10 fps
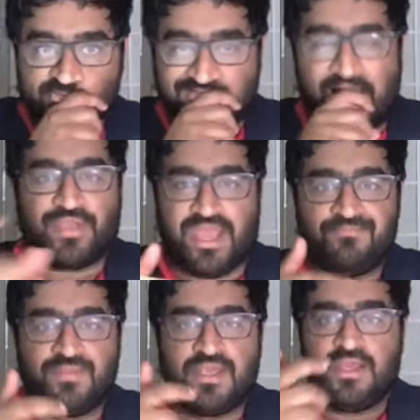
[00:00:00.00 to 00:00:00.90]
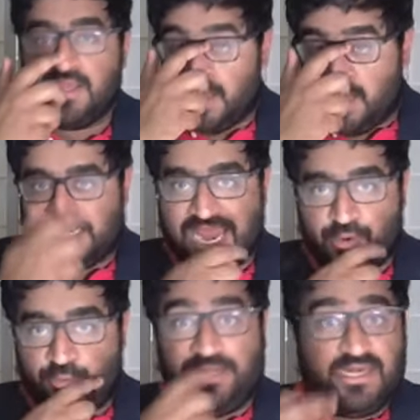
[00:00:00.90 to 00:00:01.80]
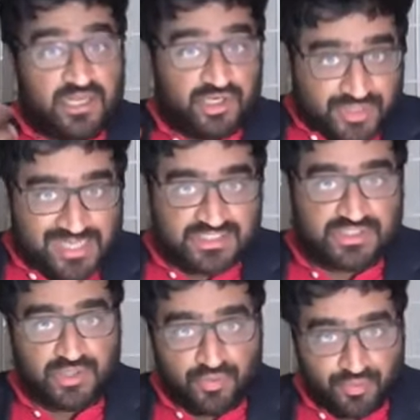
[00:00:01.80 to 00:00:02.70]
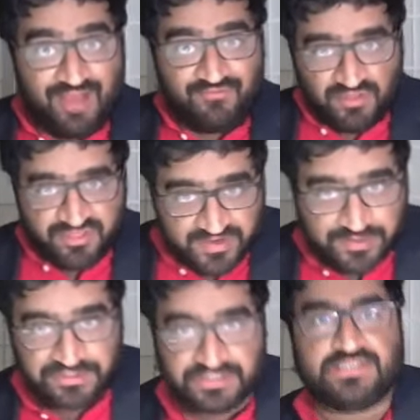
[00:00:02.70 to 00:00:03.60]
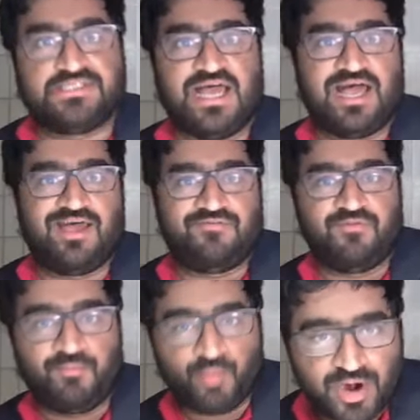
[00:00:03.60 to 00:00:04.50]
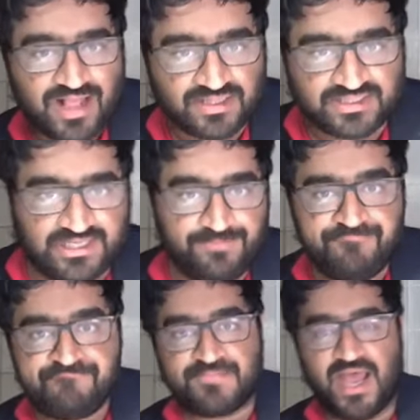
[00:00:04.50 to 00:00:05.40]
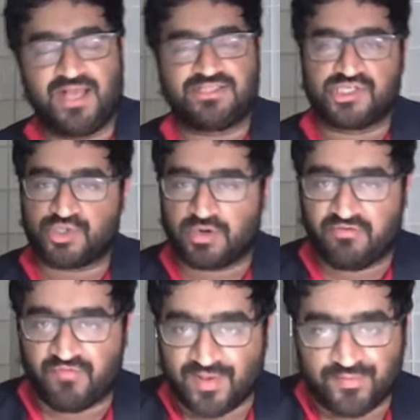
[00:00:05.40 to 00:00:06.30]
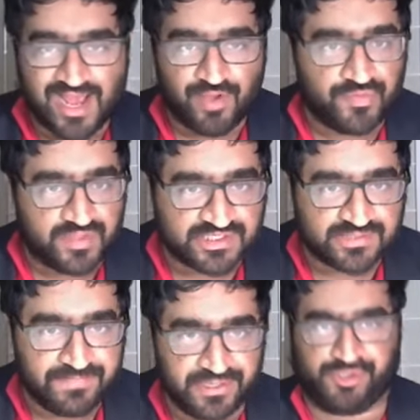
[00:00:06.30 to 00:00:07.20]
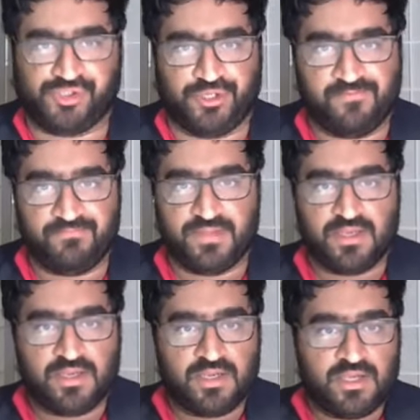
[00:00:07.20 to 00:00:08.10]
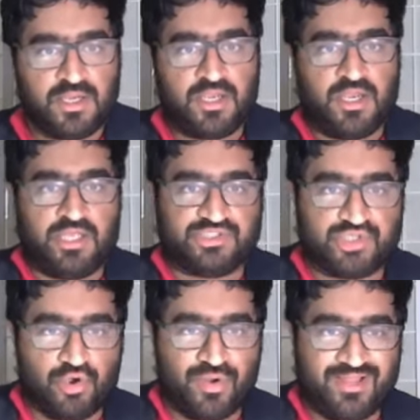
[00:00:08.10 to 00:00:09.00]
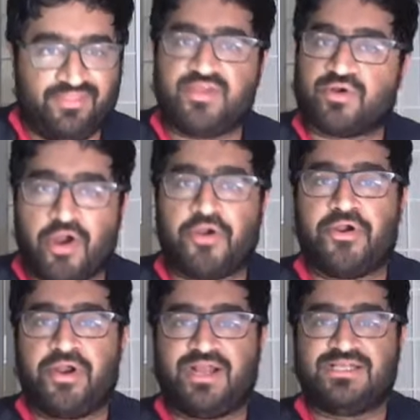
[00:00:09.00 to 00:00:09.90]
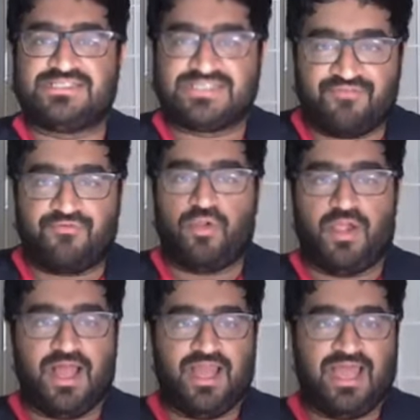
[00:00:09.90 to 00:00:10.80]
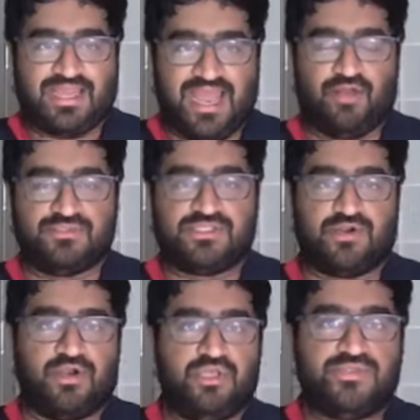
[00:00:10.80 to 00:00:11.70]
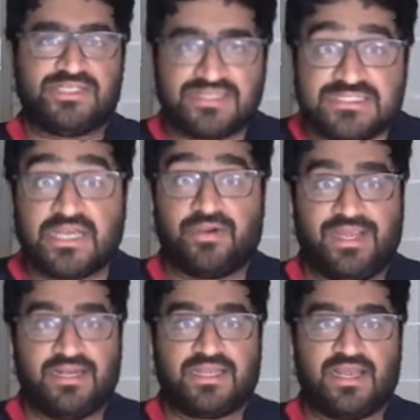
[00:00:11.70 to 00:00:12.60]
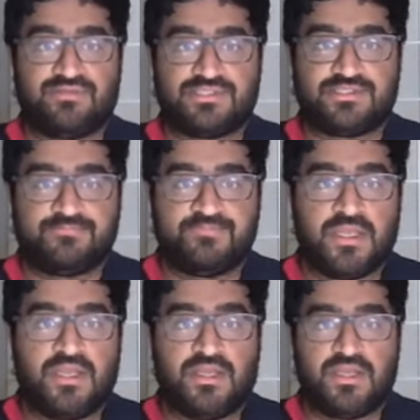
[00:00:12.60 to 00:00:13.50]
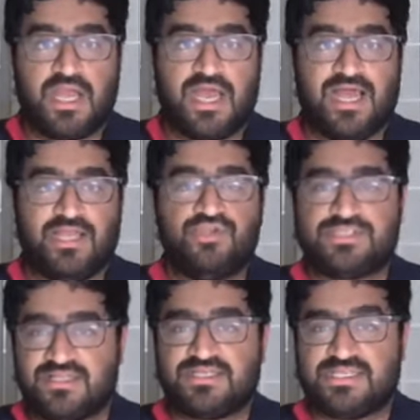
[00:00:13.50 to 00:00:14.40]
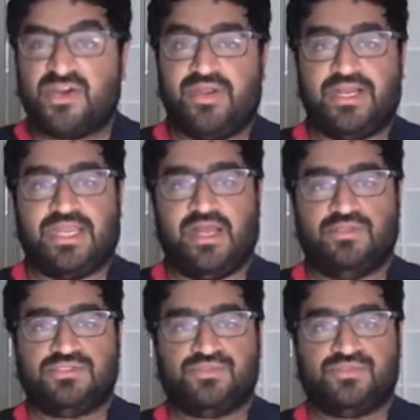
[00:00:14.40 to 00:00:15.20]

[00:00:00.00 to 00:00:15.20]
Okay, now we need to address rival theories of morality uh, to sort of round out this picture. So there are several accounts. There are utilitarian accounts. Uh, utilitarian accounts